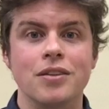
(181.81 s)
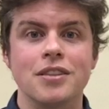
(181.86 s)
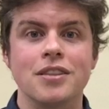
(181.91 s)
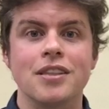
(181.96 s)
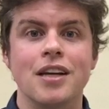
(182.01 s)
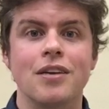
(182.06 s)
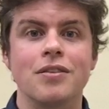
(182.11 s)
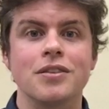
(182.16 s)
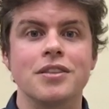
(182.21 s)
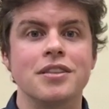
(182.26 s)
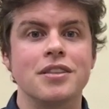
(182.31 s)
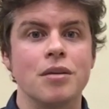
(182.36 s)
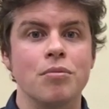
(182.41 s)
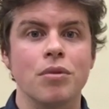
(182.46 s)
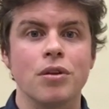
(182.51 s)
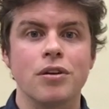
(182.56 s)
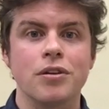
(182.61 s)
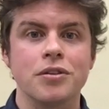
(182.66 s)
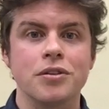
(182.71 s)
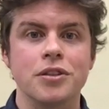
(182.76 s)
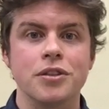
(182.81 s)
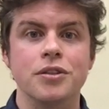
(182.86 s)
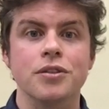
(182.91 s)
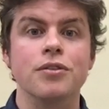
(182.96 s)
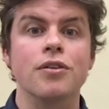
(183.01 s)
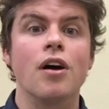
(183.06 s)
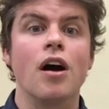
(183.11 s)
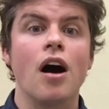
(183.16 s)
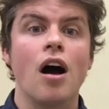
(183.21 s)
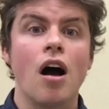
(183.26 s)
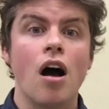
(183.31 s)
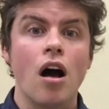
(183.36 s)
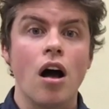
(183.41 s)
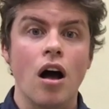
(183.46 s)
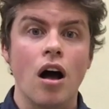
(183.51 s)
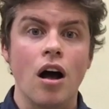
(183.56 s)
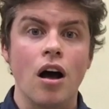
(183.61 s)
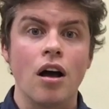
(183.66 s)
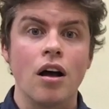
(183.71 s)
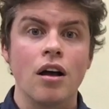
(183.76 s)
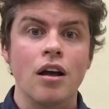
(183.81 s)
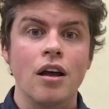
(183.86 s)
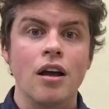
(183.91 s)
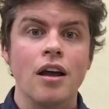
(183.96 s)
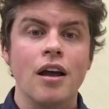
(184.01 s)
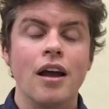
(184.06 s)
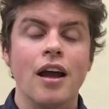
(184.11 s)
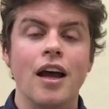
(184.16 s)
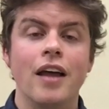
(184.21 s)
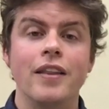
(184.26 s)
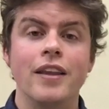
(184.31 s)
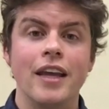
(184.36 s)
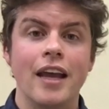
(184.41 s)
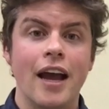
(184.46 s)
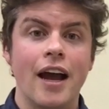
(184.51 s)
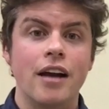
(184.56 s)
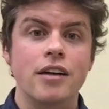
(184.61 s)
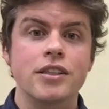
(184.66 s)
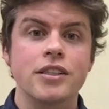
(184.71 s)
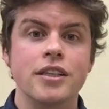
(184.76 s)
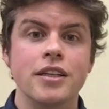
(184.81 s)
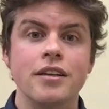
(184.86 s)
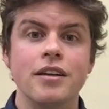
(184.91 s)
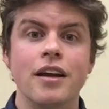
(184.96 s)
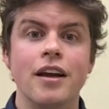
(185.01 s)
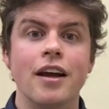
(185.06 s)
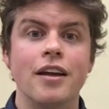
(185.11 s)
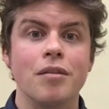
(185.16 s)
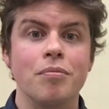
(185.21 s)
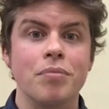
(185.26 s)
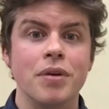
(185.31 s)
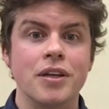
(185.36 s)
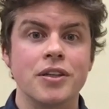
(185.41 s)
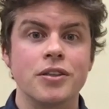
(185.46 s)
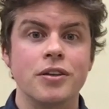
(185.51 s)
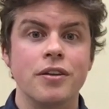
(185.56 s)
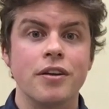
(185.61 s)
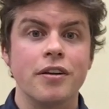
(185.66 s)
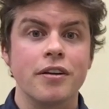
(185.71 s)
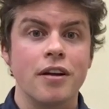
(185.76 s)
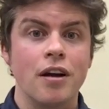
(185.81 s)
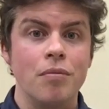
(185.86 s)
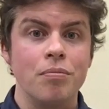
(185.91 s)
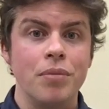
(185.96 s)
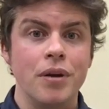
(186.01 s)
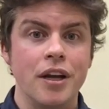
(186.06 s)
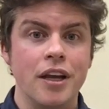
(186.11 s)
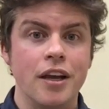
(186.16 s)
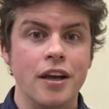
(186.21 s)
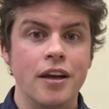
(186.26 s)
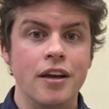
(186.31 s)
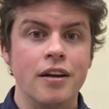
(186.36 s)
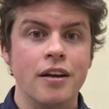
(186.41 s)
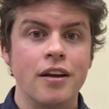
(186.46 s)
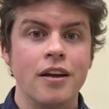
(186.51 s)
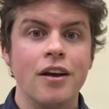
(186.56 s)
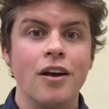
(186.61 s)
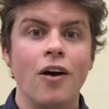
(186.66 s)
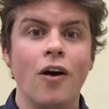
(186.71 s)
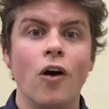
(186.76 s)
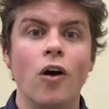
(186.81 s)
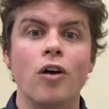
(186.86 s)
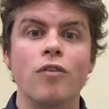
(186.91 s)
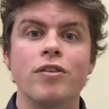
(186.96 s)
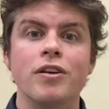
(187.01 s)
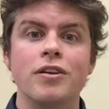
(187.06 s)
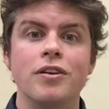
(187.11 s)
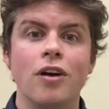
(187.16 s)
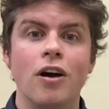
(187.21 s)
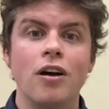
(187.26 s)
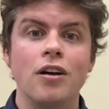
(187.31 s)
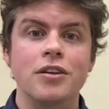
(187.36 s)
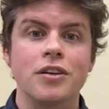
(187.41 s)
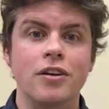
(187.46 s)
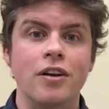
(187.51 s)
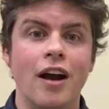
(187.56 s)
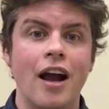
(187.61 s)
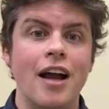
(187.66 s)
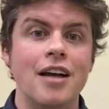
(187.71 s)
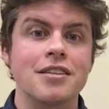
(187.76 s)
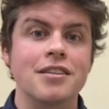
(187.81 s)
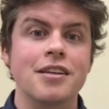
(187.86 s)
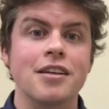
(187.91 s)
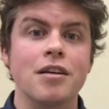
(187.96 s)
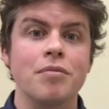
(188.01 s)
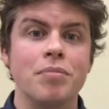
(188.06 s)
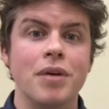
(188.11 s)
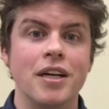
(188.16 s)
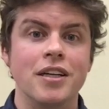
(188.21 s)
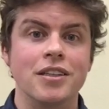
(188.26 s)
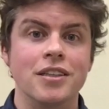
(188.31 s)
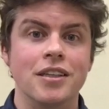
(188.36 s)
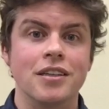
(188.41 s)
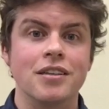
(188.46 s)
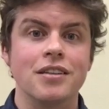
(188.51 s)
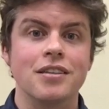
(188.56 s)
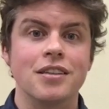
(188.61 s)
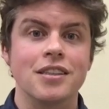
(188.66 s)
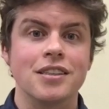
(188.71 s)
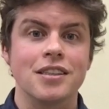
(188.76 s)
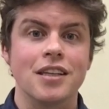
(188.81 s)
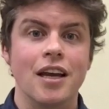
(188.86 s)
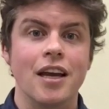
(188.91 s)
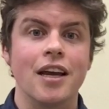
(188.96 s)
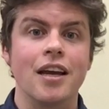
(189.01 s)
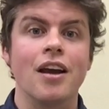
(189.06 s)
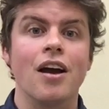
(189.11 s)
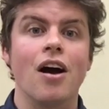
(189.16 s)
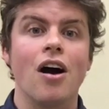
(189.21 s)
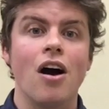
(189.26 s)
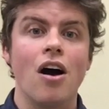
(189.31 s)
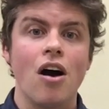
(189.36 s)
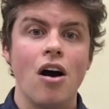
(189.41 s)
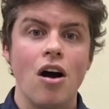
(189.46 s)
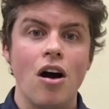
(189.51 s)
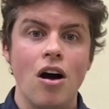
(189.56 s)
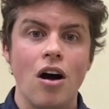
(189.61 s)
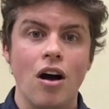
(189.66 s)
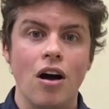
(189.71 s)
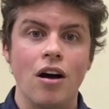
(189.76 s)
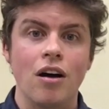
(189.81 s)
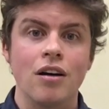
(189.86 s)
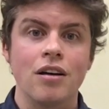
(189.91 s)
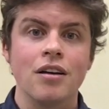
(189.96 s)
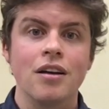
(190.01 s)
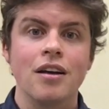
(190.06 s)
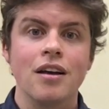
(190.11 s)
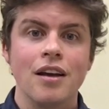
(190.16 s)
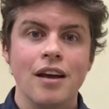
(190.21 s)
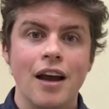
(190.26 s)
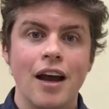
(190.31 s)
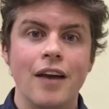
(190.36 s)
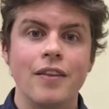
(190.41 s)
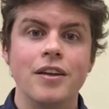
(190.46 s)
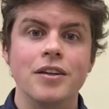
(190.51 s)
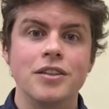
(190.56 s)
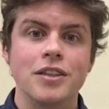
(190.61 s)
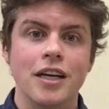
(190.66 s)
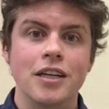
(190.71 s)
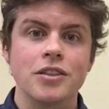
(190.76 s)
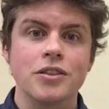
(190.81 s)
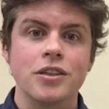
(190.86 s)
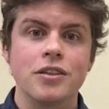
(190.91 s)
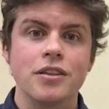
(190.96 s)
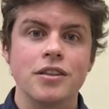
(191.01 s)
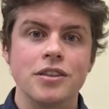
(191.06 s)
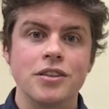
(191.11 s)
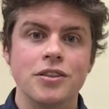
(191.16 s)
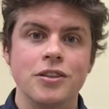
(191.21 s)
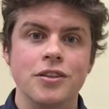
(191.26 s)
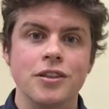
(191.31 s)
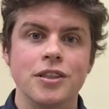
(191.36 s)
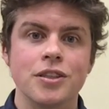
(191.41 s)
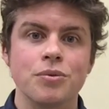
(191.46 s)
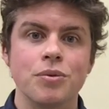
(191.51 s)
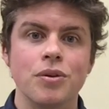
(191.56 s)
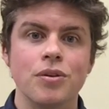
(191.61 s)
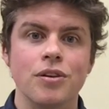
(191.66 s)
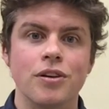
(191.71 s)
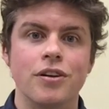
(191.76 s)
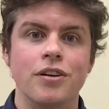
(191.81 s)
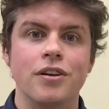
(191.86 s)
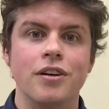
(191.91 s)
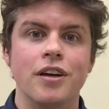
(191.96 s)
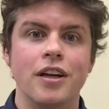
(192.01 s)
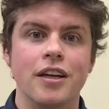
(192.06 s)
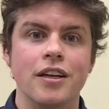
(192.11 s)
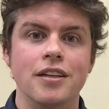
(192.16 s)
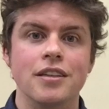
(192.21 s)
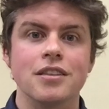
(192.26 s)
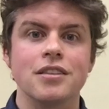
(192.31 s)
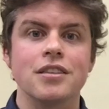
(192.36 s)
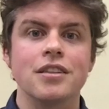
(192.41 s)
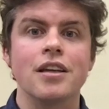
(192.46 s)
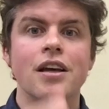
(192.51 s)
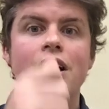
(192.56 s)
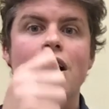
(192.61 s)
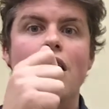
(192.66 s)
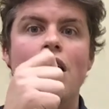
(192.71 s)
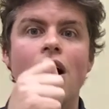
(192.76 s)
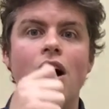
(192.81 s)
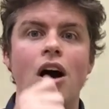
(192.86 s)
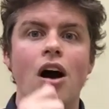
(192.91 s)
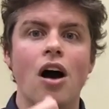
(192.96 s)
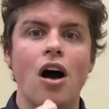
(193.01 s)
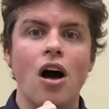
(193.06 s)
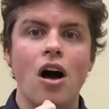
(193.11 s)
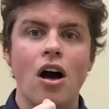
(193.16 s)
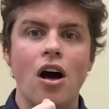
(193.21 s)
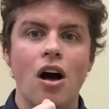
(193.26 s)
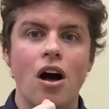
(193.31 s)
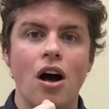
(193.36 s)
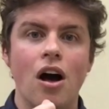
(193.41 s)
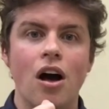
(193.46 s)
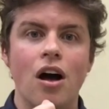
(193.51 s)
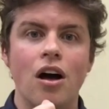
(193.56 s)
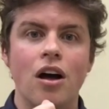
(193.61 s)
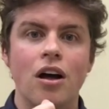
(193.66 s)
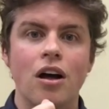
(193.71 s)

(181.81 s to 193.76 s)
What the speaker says: sounds similar to ah, and the action and the picture that accompany it are of a doctor asking a patient to say ah, and the gesture that students will learn is ah.